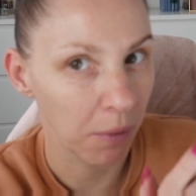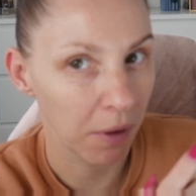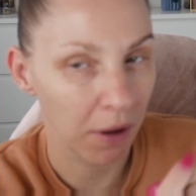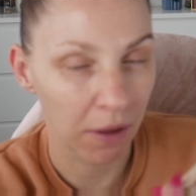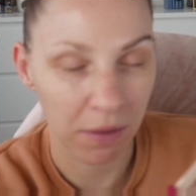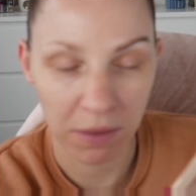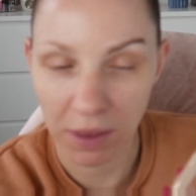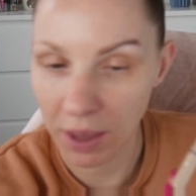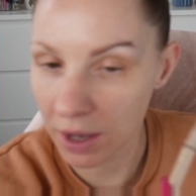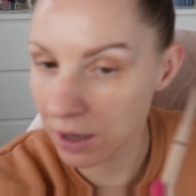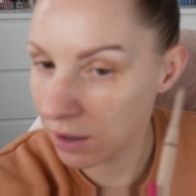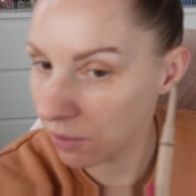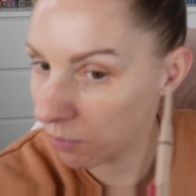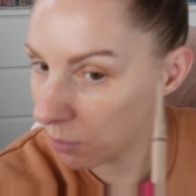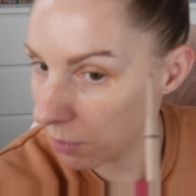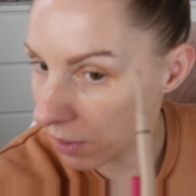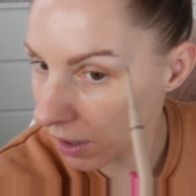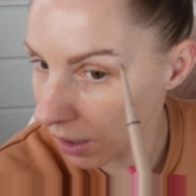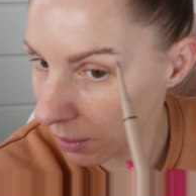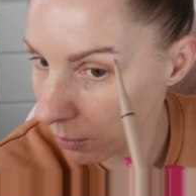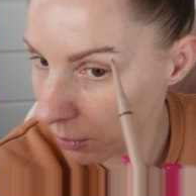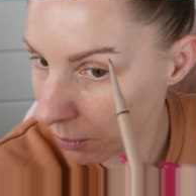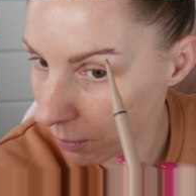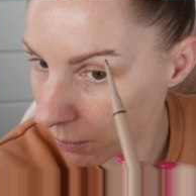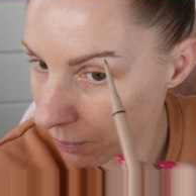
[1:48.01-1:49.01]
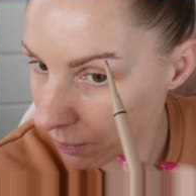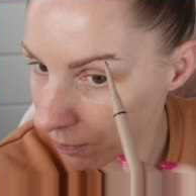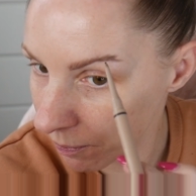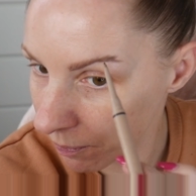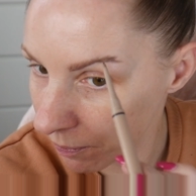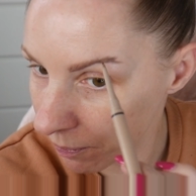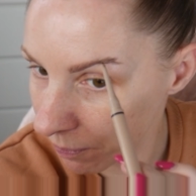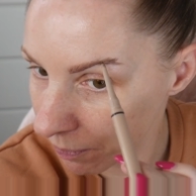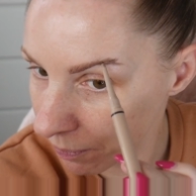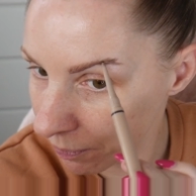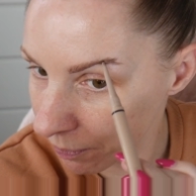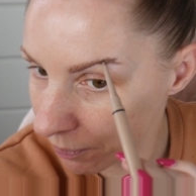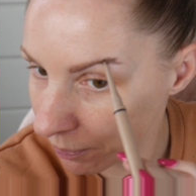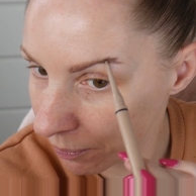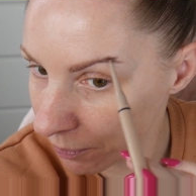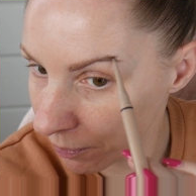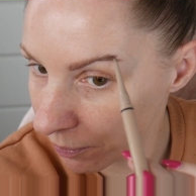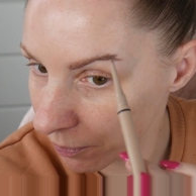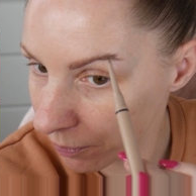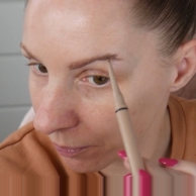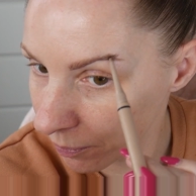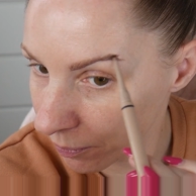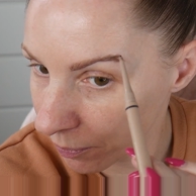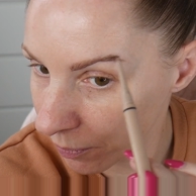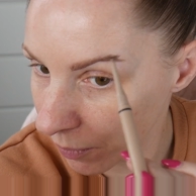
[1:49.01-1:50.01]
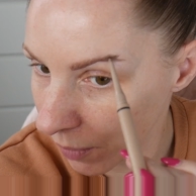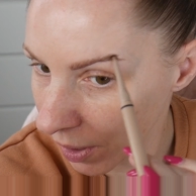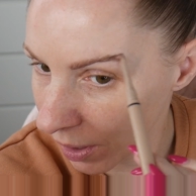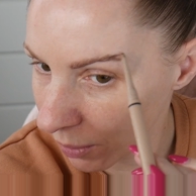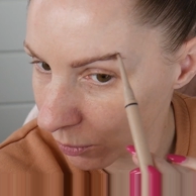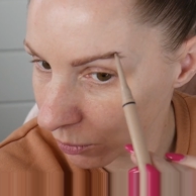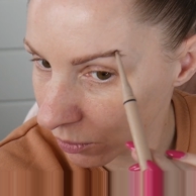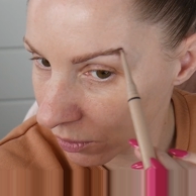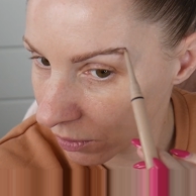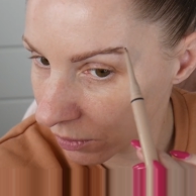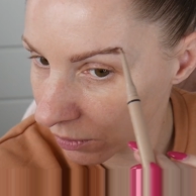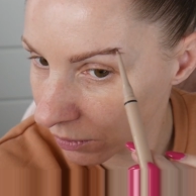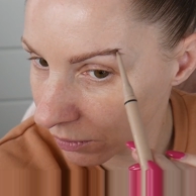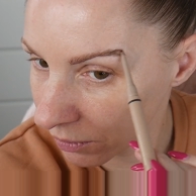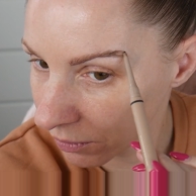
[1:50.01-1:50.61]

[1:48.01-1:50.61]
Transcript: at the end of my brows.